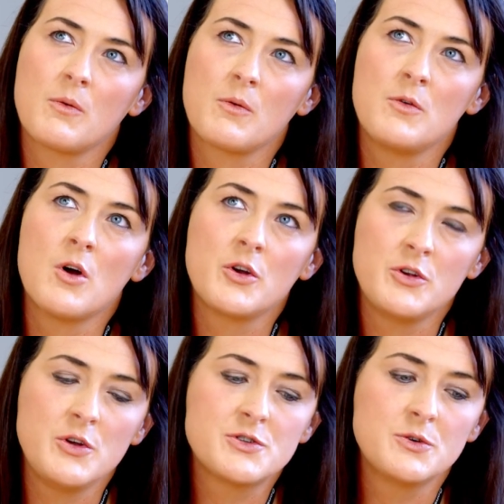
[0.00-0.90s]
not
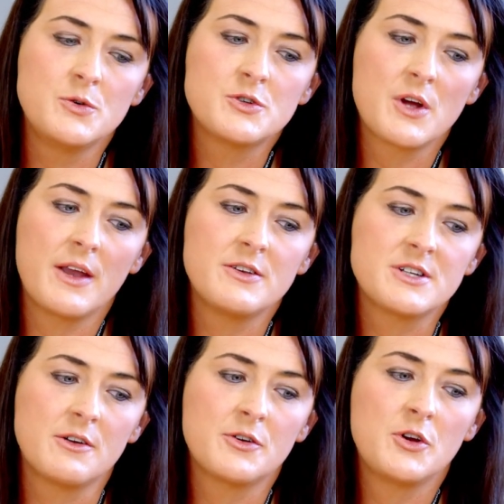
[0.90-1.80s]
use those in
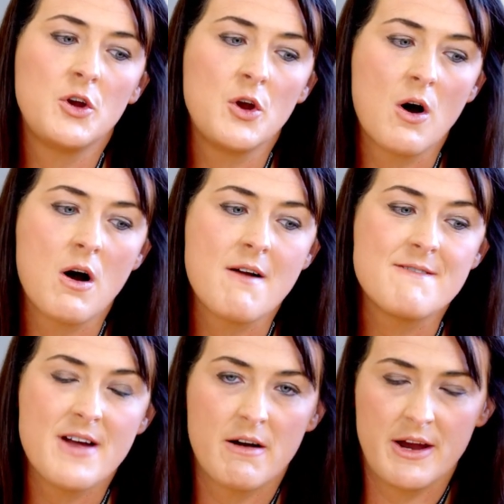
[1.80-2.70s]
children who are
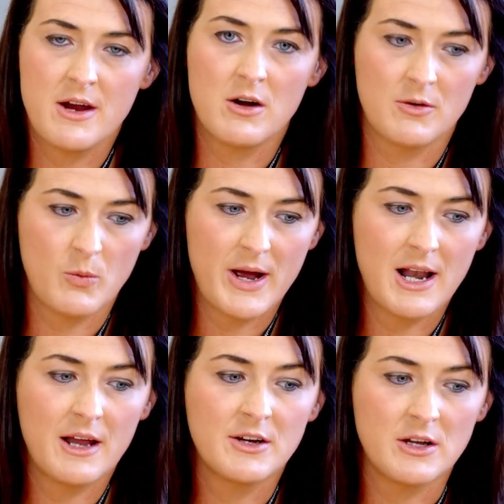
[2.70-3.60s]
very
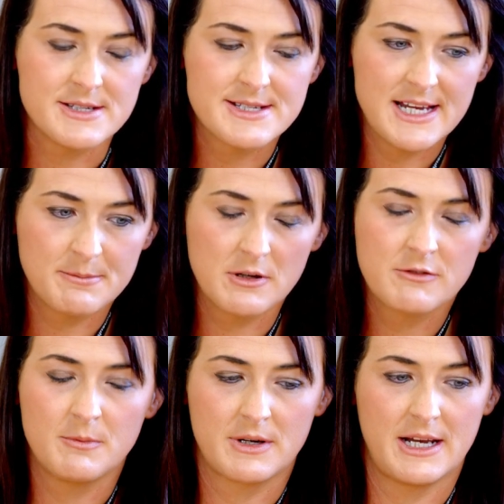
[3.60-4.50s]
unwell and unstable
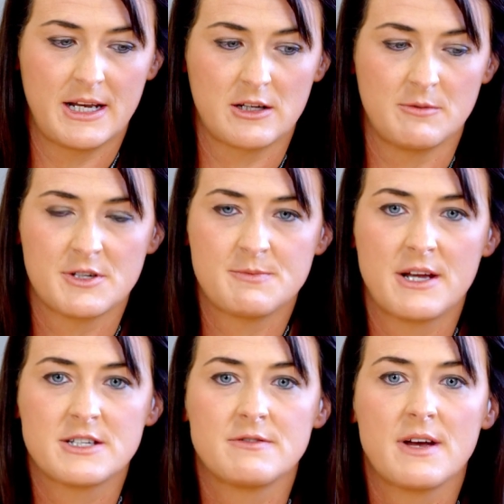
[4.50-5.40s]
from a clinical
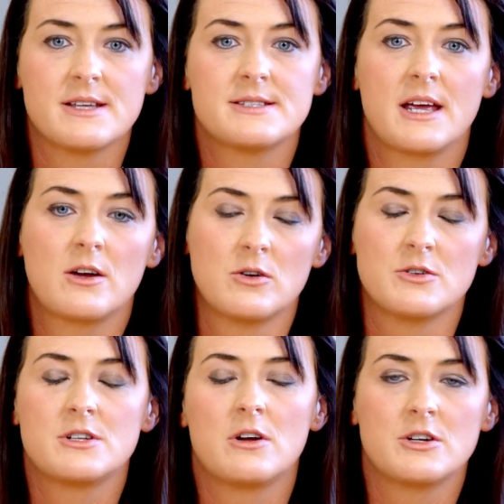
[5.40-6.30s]
perspective, as they
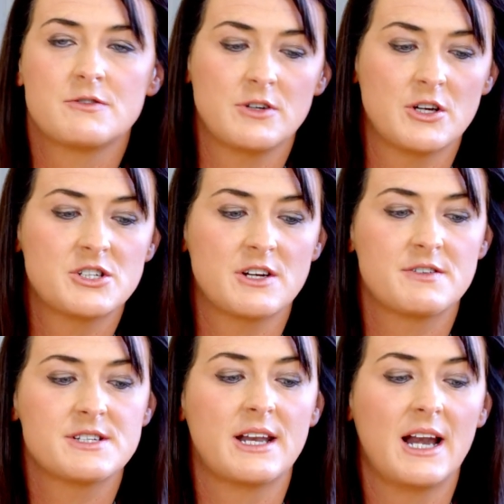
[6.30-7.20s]
cause large fluid
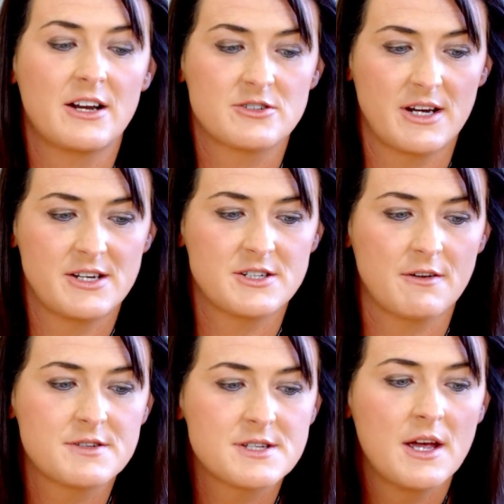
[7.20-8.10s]
shifts and electrolyte
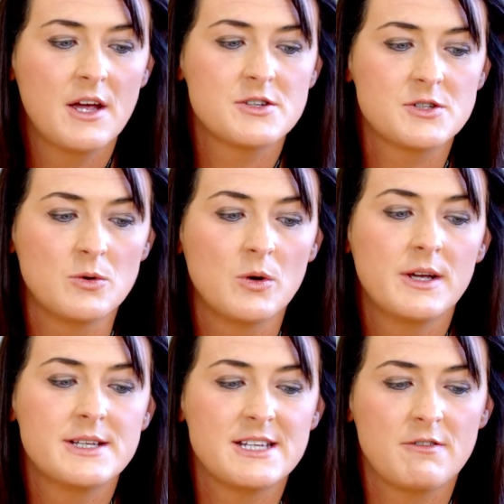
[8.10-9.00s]
shifts. So
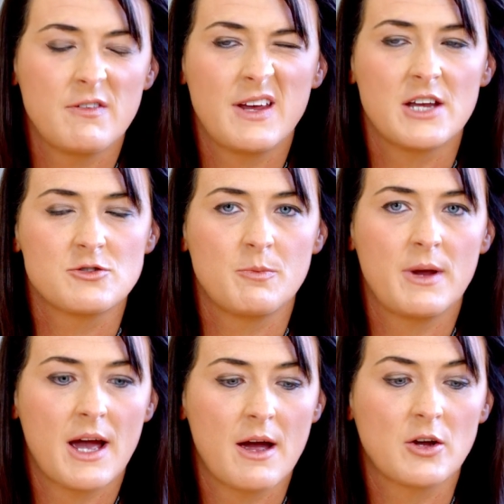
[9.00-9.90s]
CVVH would
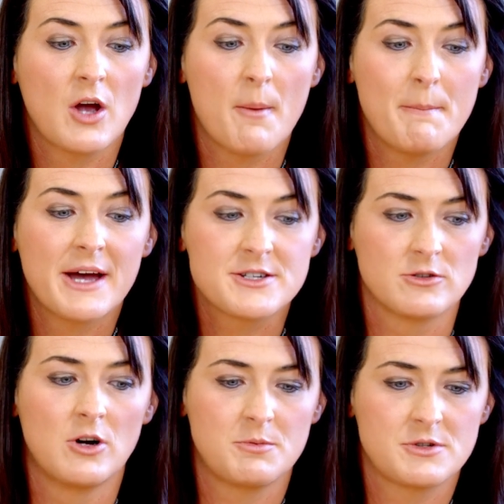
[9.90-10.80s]
be a
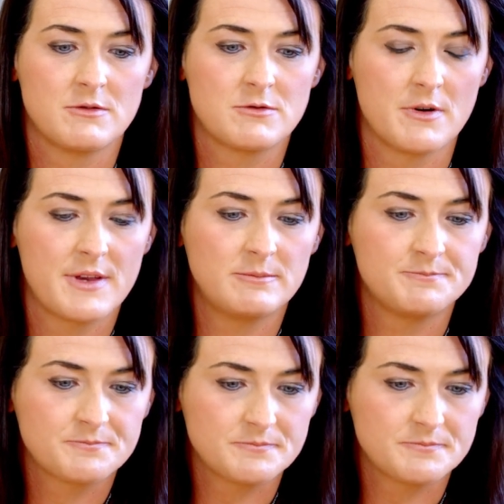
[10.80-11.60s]
better option for them.